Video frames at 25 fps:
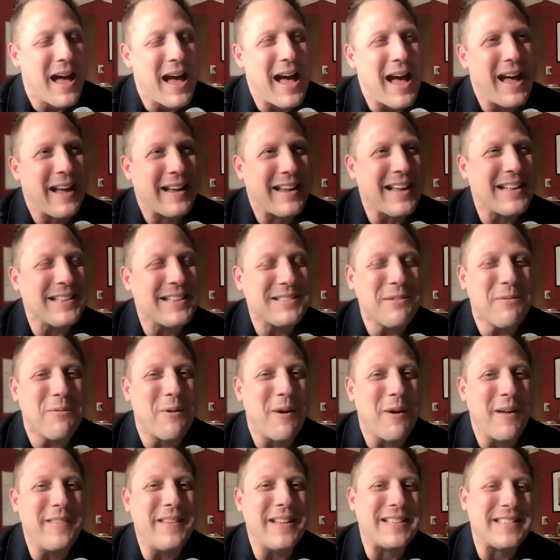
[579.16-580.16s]
I guess the
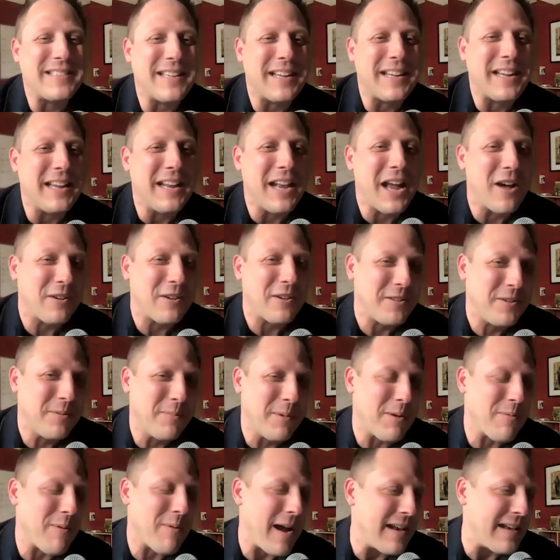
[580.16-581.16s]
one that's sticking out to
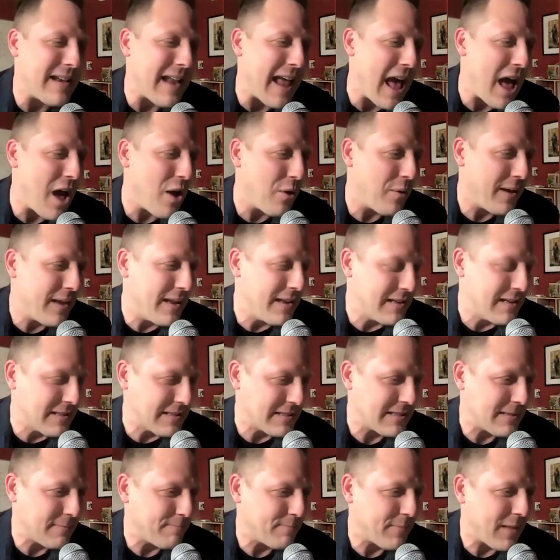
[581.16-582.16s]
me right now
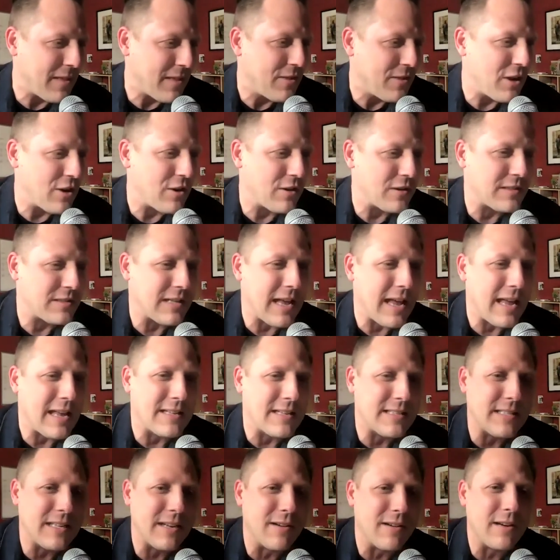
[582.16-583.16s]
is there's a
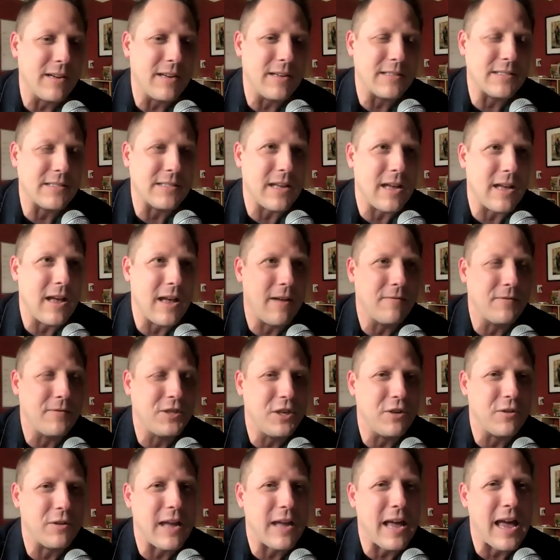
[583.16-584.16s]
series of
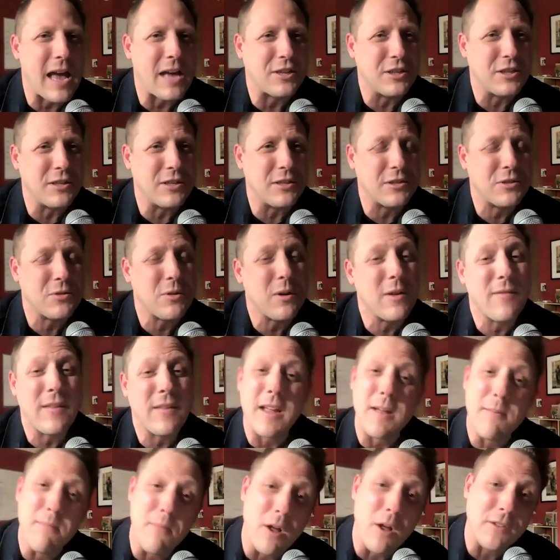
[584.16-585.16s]
geocaches, sort of
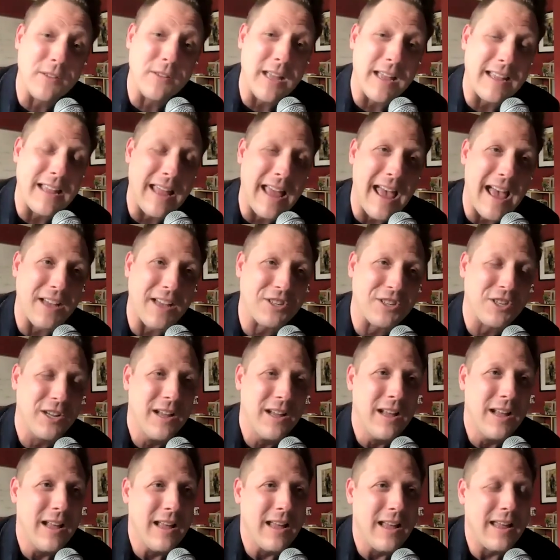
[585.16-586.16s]
like a multi cache
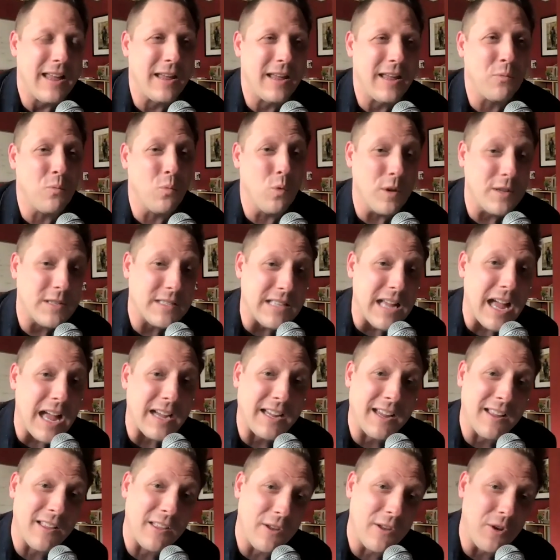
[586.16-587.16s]
in
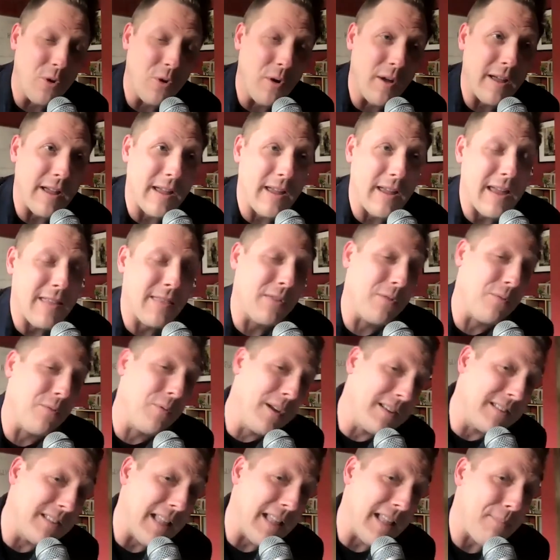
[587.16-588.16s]
Woodstock, Illinois. And the
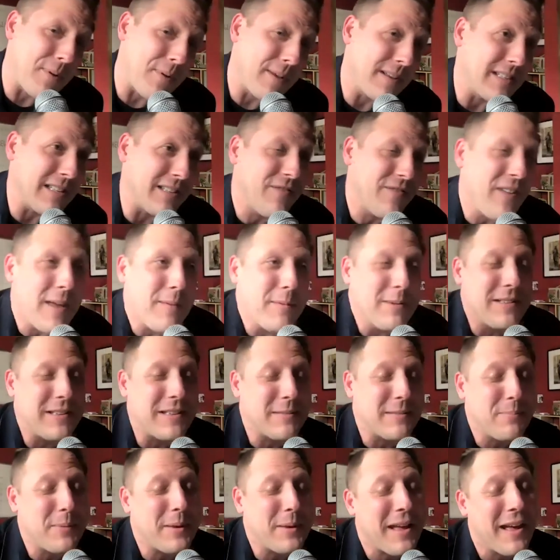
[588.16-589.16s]
reason that place is famous
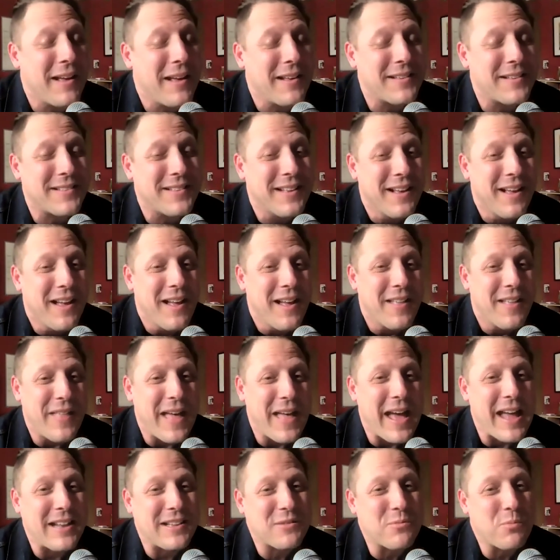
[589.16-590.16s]
is because
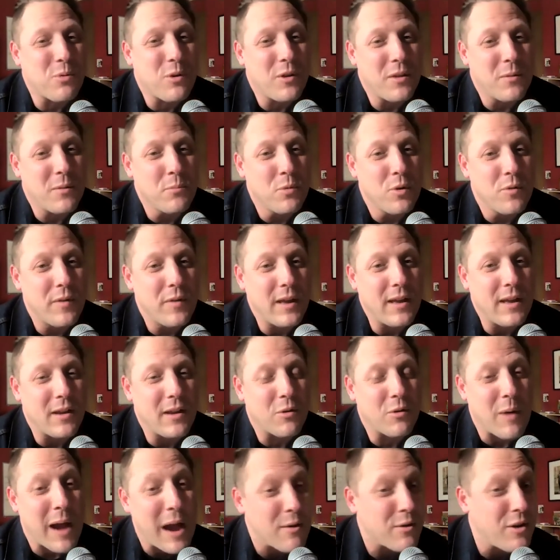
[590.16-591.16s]
that is where the movie
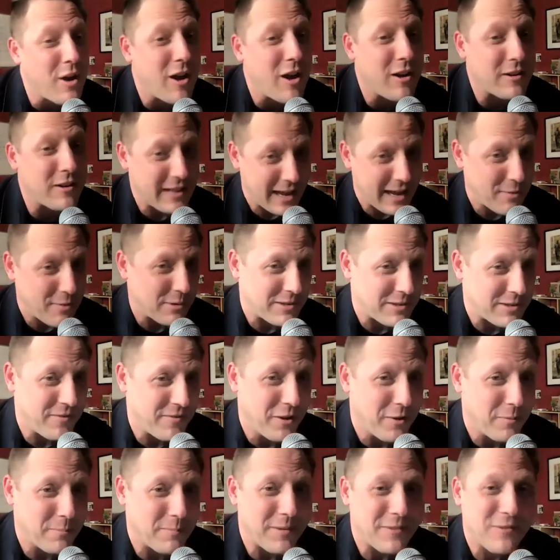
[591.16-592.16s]
Groundhog Day was
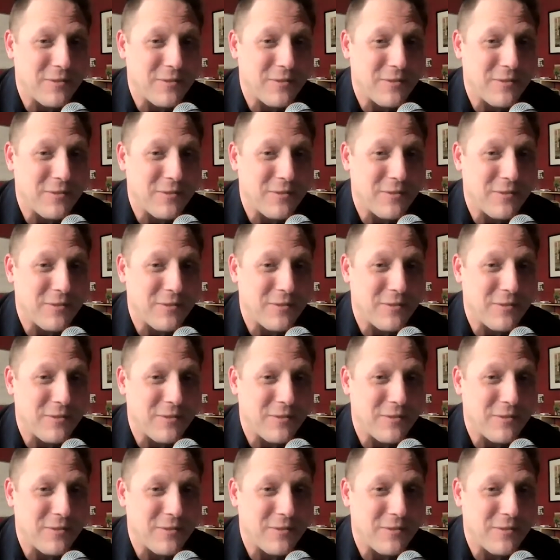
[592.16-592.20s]
filmed.